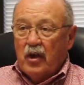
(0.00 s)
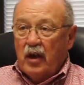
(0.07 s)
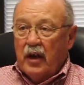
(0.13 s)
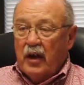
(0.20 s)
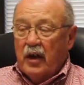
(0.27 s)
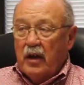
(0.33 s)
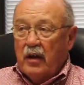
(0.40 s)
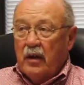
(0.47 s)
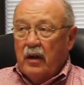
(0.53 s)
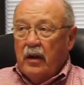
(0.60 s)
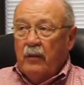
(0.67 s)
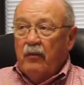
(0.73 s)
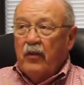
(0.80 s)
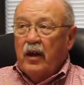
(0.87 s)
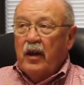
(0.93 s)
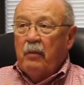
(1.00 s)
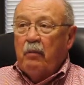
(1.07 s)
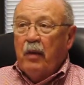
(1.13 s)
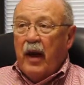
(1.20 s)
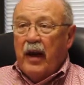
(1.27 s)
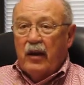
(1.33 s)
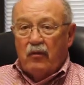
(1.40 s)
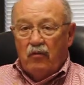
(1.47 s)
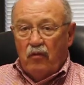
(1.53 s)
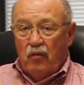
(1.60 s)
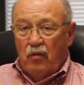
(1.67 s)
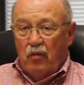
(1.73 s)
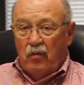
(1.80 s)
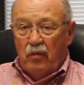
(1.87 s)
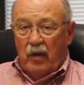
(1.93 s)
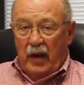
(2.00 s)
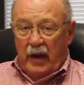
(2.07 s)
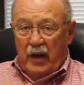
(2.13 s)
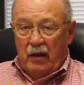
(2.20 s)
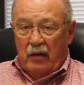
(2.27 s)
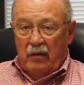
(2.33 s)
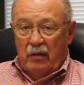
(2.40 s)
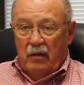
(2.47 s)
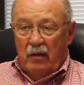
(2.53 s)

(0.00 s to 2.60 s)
Lincoln. He bankrolled Lincoln,